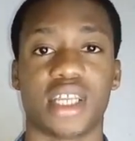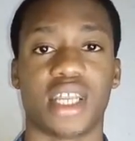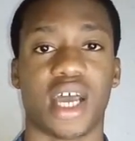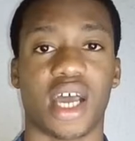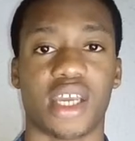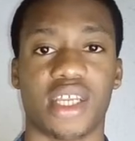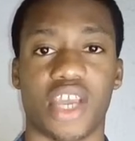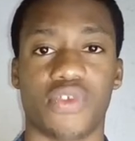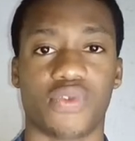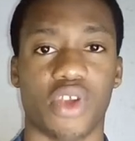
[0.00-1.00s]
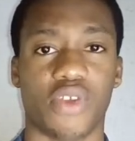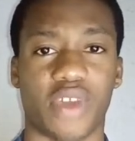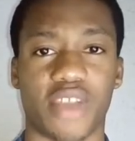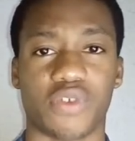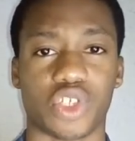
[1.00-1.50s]
that either you've
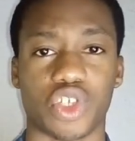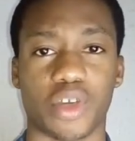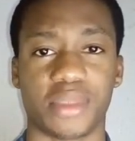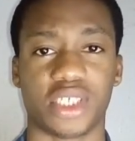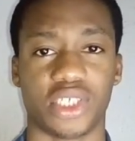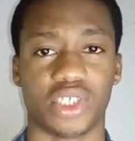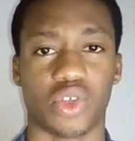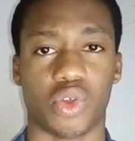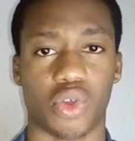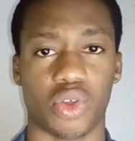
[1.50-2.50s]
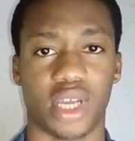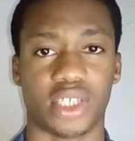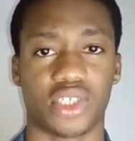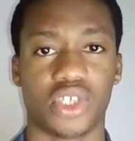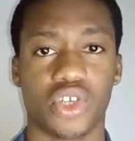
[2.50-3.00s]
qualified for something or
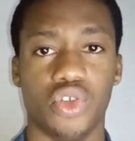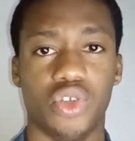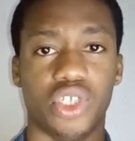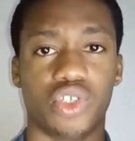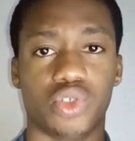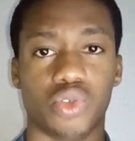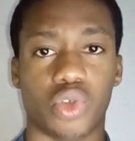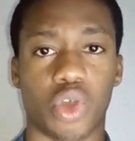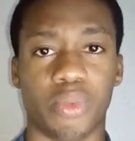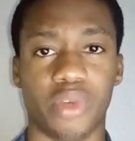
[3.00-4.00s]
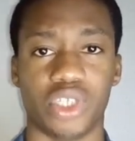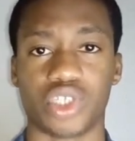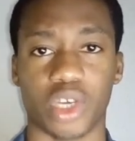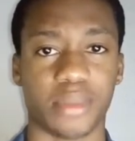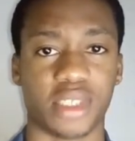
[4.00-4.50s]
that you need to upgrade
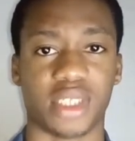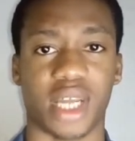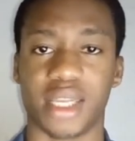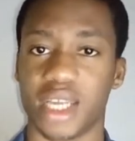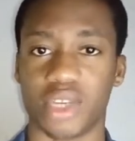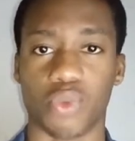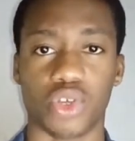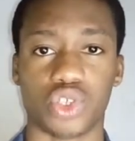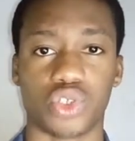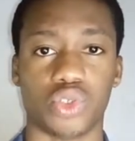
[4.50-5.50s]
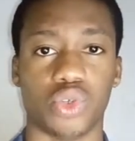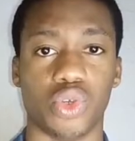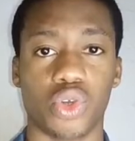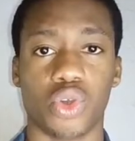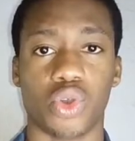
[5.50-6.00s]
something. And then once
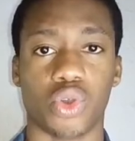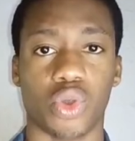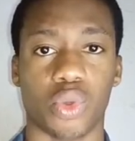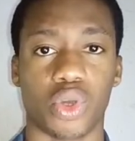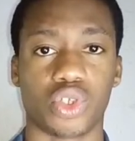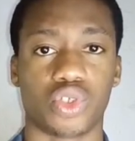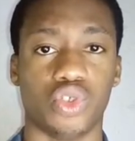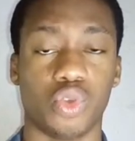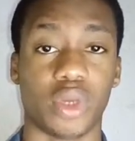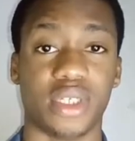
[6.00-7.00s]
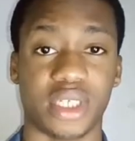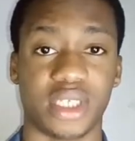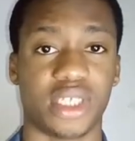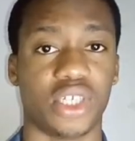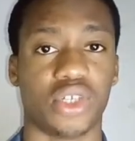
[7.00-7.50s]
you do what they
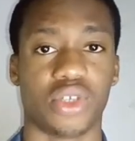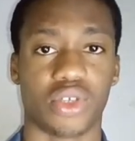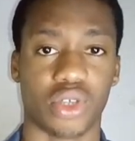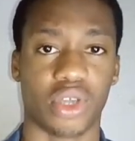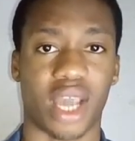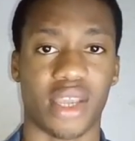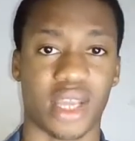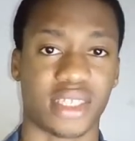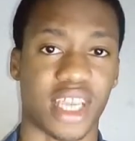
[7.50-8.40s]
say and you are